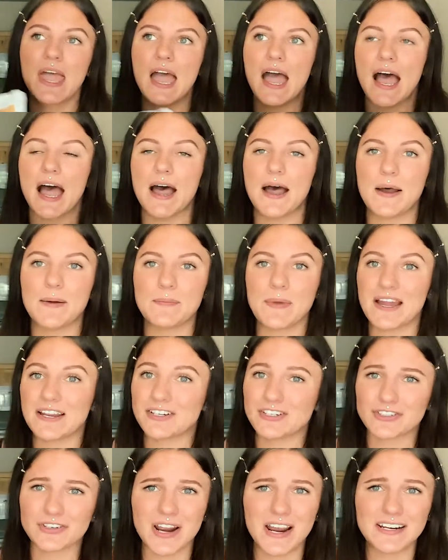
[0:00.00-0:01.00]
I
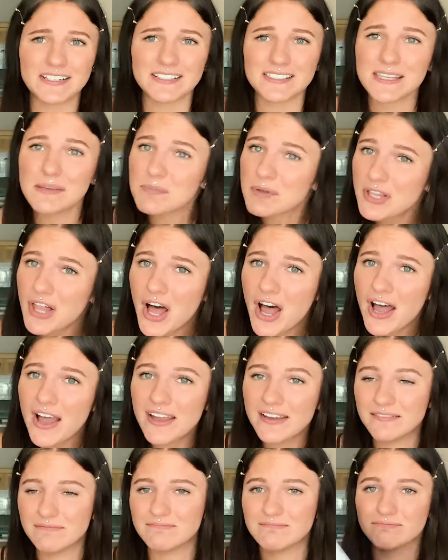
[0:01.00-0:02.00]
just try to sleep a
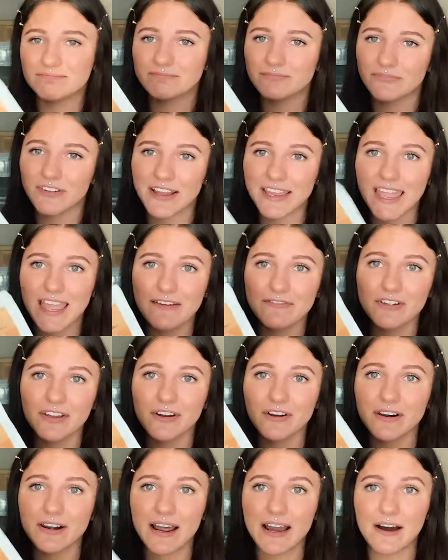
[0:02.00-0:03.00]
lot if I can't
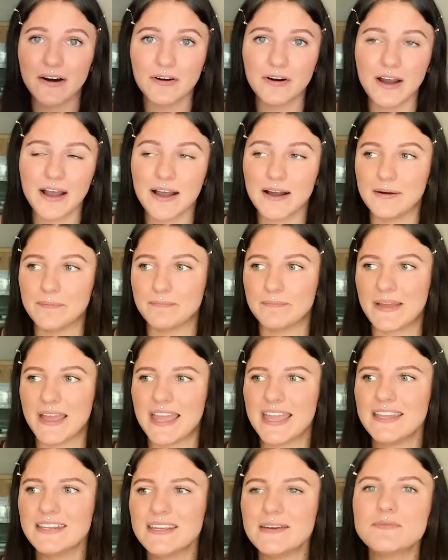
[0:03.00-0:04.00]
figure it out, and
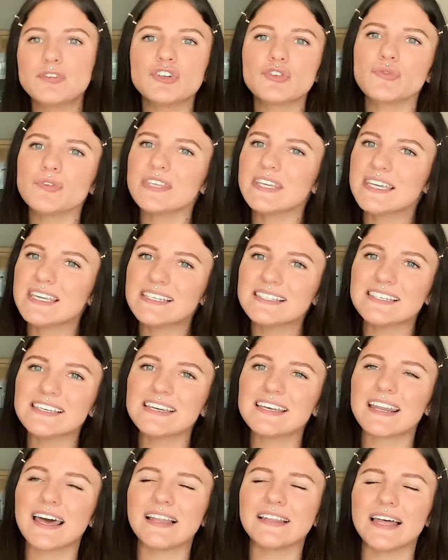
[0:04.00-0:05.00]
I'm just really easy,
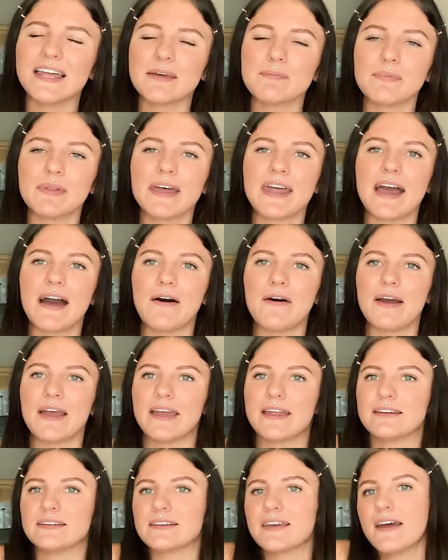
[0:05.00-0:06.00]
and I let it play out,
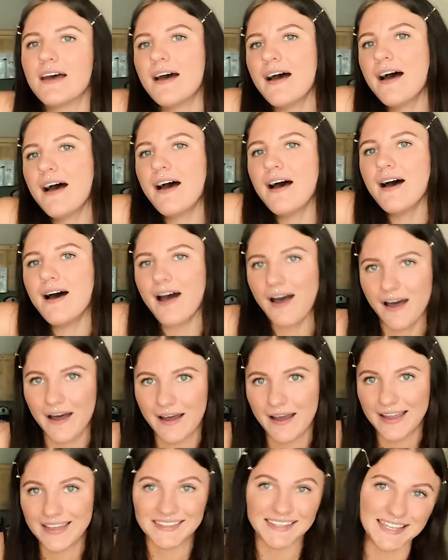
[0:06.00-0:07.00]
and
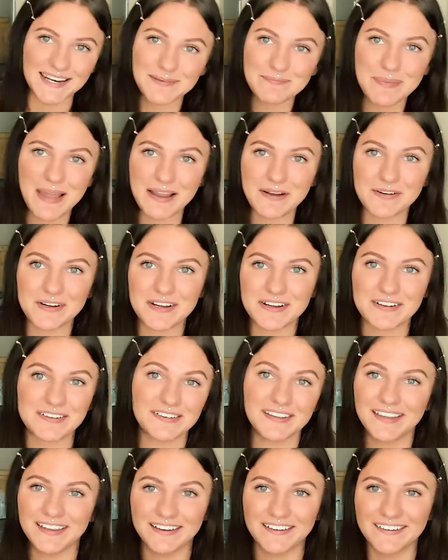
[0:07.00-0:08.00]
then I'm back
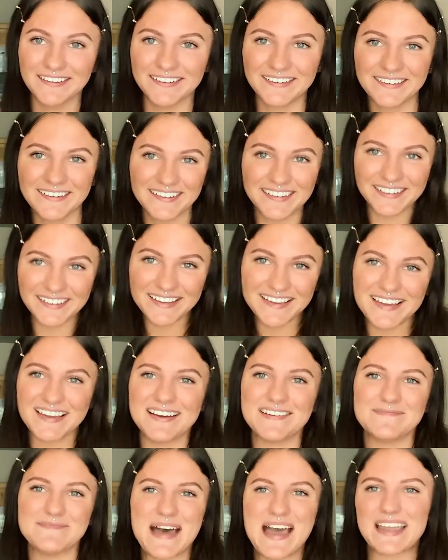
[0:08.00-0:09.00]
here.
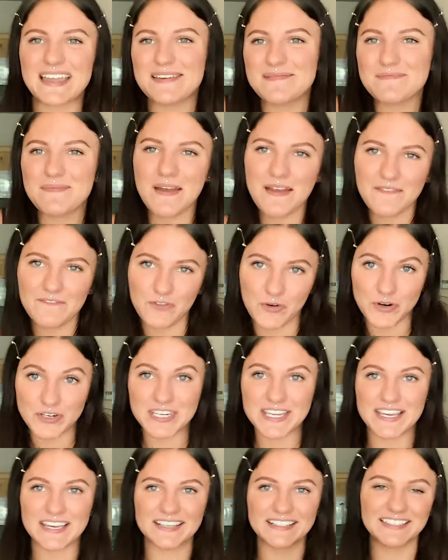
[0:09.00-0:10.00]
I'm back in my
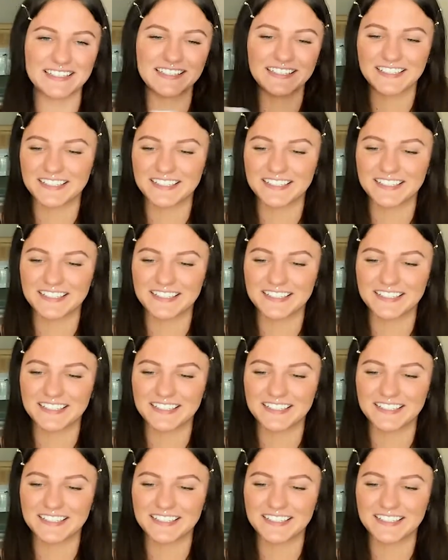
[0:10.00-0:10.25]
vortex.